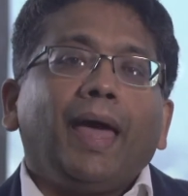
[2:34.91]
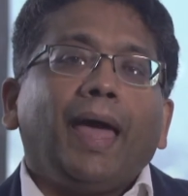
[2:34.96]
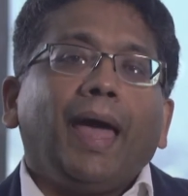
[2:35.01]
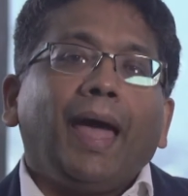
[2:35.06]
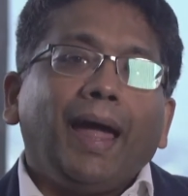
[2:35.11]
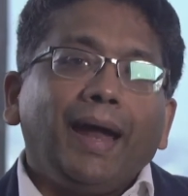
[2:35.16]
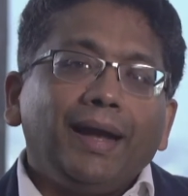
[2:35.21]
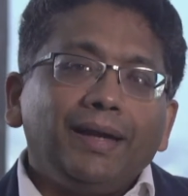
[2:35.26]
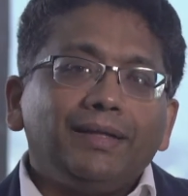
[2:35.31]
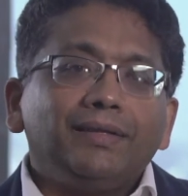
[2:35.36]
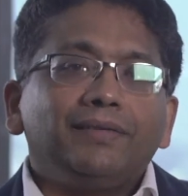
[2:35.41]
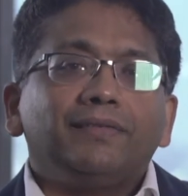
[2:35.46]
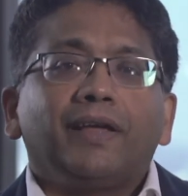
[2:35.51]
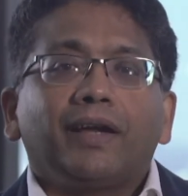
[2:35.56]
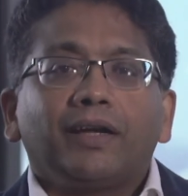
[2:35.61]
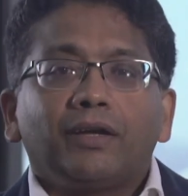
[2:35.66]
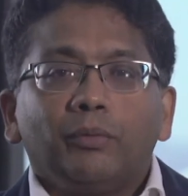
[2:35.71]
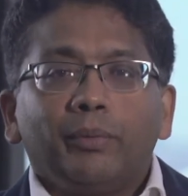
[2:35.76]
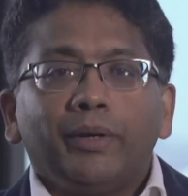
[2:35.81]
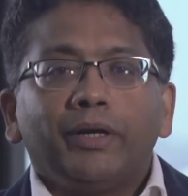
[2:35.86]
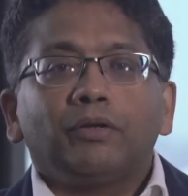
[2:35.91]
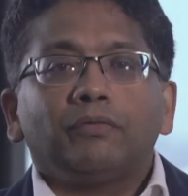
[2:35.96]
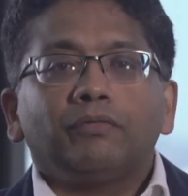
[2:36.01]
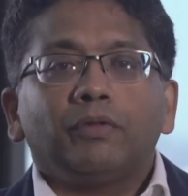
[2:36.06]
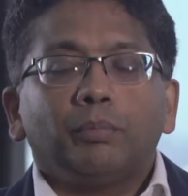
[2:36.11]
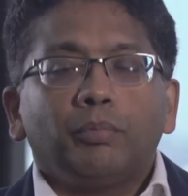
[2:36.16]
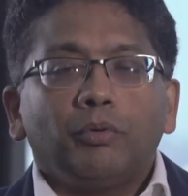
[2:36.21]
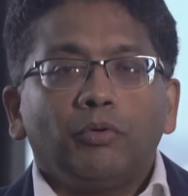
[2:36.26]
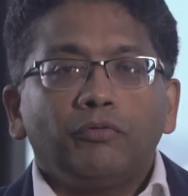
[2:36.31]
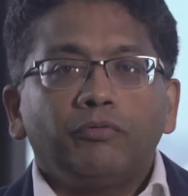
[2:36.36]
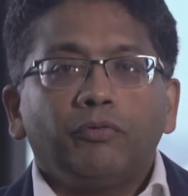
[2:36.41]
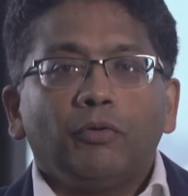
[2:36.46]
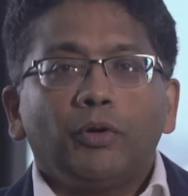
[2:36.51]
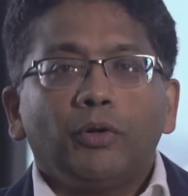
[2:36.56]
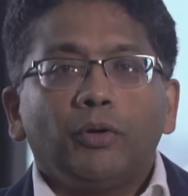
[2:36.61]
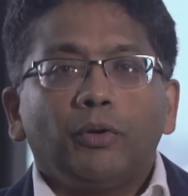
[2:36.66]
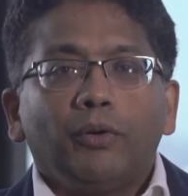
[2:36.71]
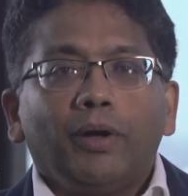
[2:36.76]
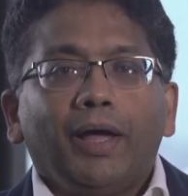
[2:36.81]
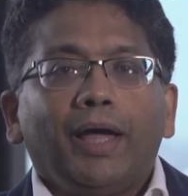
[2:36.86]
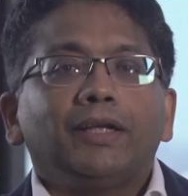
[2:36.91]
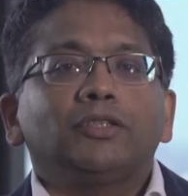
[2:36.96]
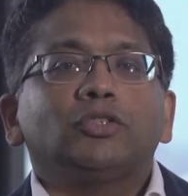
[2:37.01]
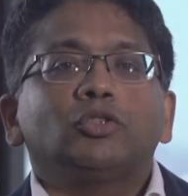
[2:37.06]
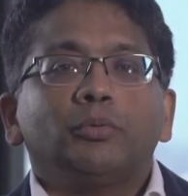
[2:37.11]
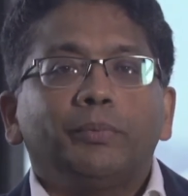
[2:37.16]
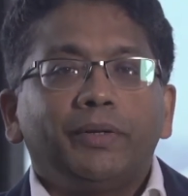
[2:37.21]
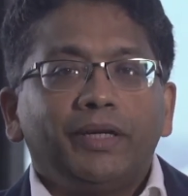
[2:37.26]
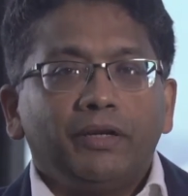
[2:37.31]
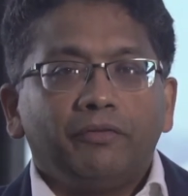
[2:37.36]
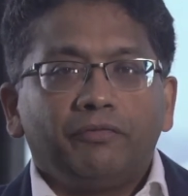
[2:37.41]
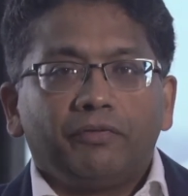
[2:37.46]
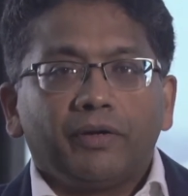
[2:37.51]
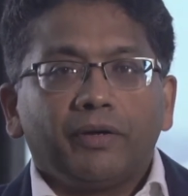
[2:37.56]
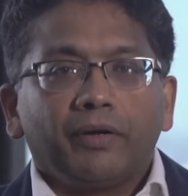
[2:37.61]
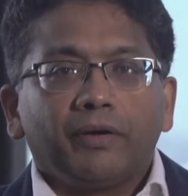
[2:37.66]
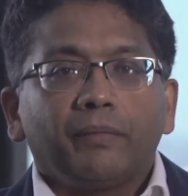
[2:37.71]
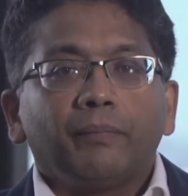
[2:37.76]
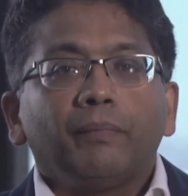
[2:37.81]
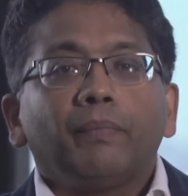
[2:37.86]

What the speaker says: and the sector weight of the portfolio has to be different.